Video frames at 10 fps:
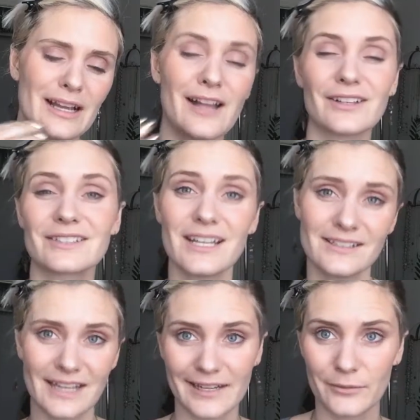color does
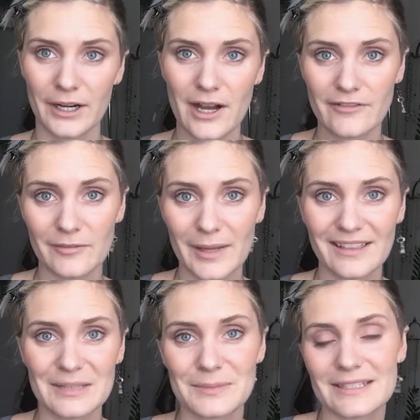kind of wear off of my
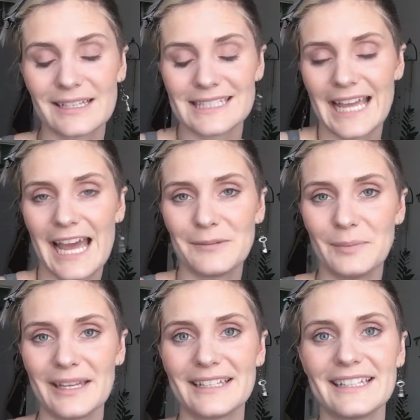lips a tad
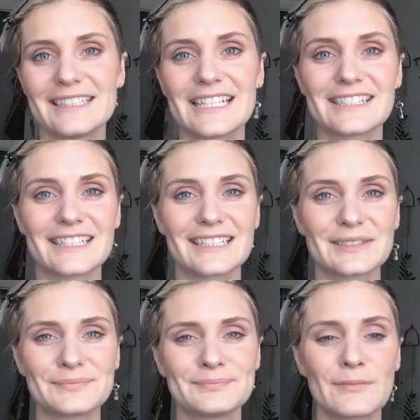bit, it doesn't
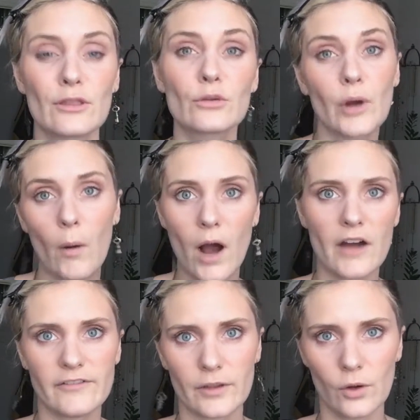throw
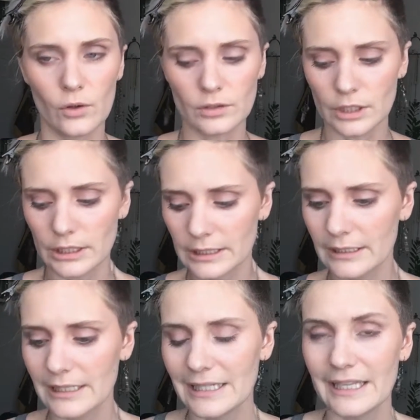off the whole look.
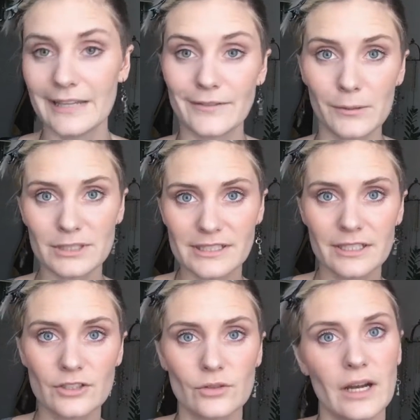If I was going
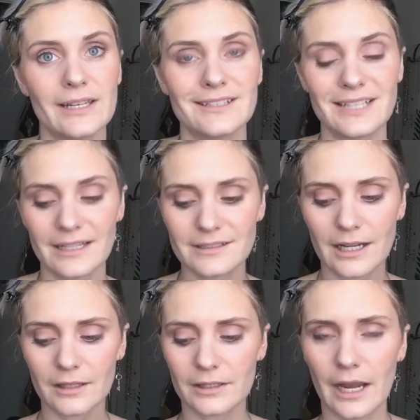to do an intense
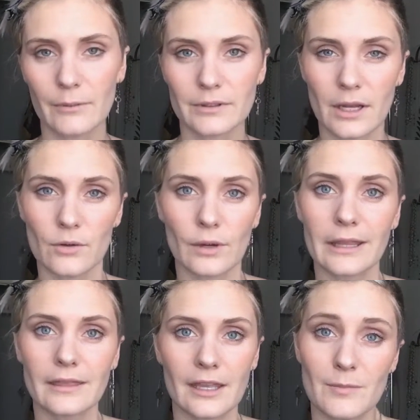color, I would go
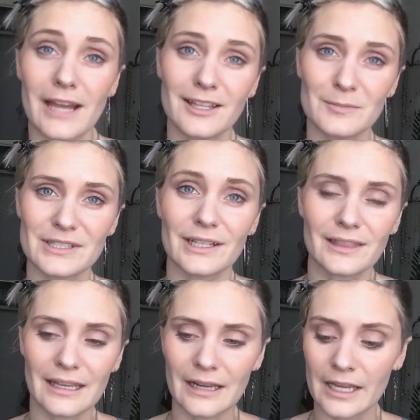with a matte lipstick
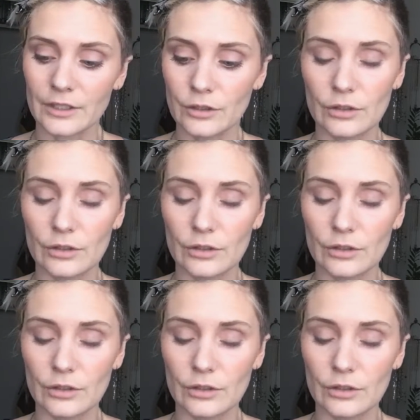that I